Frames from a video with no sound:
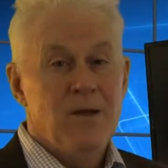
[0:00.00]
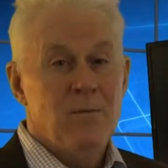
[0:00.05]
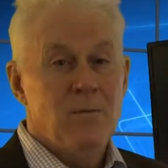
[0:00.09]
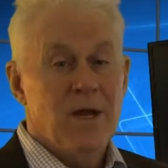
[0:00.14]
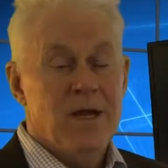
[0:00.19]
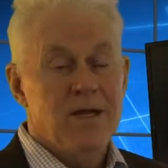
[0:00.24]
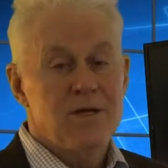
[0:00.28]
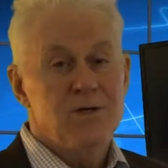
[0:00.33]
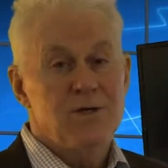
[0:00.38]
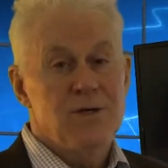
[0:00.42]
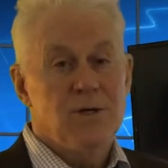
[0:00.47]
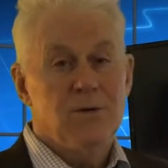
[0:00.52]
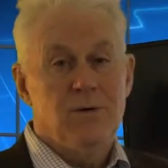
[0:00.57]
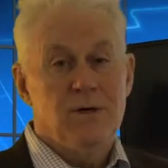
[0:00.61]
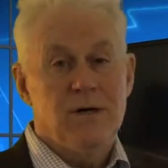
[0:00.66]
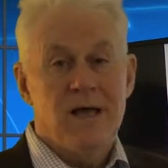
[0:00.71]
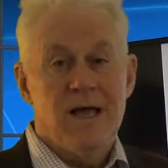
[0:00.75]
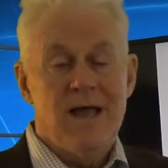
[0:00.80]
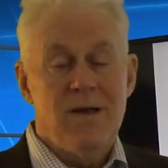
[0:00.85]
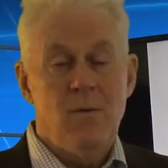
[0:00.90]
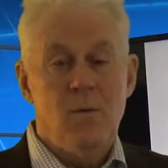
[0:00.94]
Because you
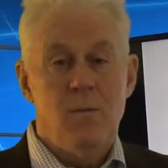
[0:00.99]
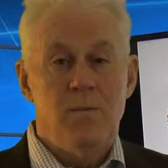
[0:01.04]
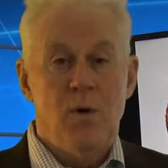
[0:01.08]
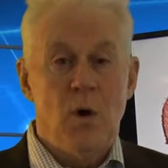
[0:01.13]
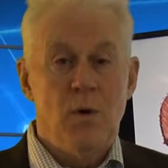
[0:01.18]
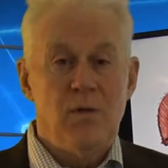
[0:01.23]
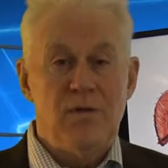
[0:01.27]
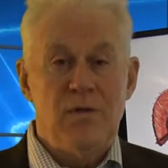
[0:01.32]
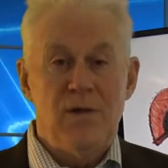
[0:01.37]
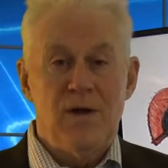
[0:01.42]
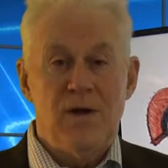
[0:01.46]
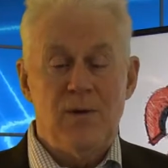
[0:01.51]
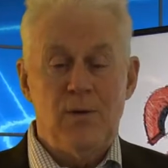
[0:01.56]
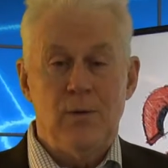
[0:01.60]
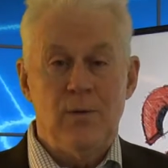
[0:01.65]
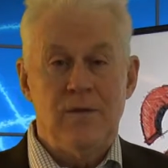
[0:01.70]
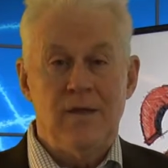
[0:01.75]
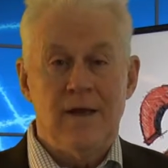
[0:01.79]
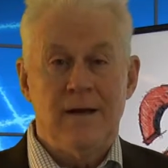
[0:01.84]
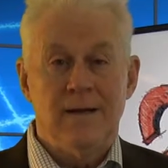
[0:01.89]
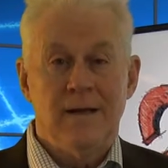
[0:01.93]
and I both
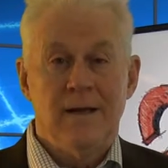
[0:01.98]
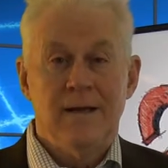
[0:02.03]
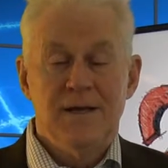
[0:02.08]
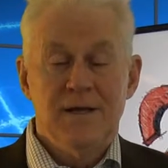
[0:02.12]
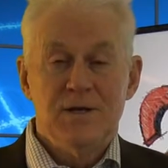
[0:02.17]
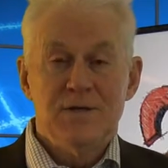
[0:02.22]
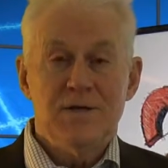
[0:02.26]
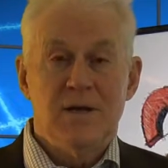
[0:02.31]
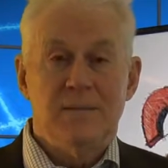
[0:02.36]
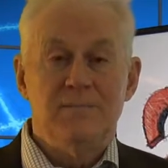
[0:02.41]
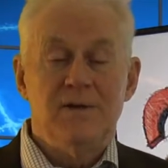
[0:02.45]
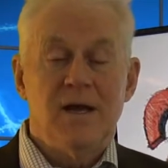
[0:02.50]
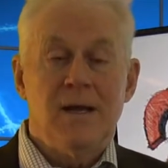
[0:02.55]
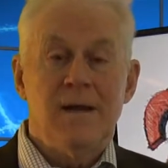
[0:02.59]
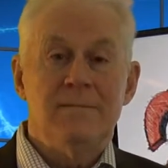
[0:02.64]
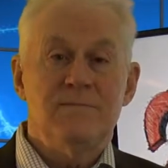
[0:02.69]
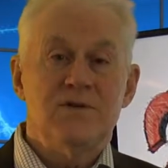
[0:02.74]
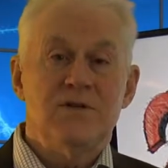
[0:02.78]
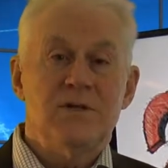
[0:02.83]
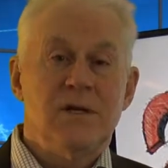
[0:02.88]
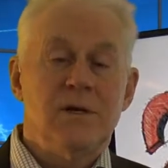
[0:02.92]
know that
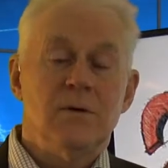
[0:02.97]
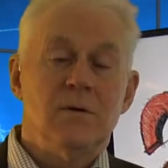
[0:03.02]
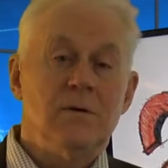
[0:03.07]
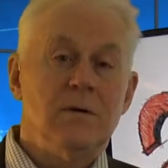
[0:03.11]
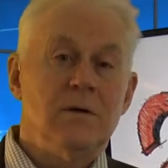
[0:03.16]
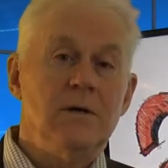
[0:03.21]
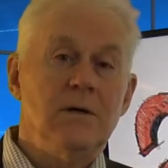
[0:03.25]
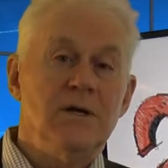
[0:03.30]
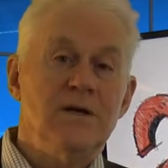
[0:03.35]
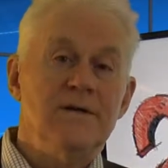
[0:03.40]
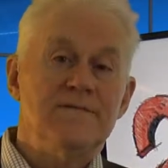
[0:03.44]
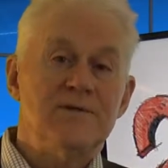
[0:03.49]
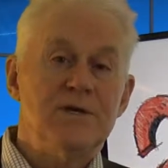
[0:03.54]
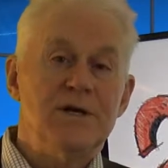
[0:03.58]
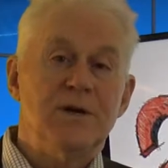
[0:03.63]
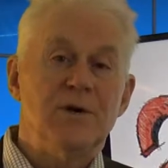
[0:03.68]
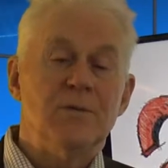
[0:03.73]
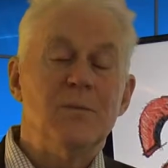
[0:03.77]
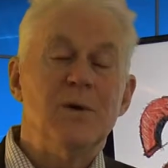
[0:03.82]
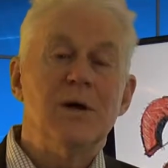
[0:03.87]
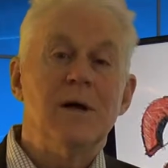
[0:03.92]
sometimes the owner lives
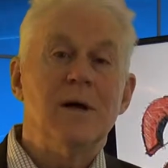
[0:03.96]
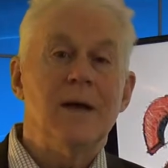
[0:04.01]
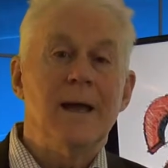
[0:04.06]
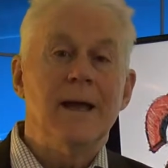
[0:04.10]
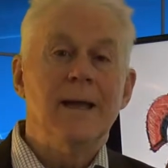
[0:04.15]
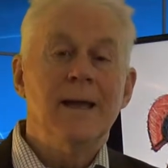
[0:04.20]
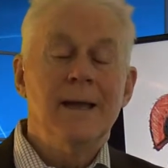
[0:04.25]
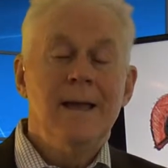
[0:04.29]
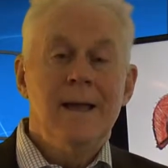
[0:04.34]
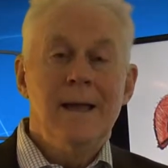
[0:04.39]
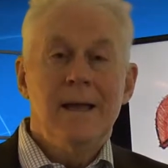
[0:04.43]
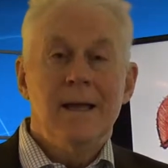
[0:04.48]
nearby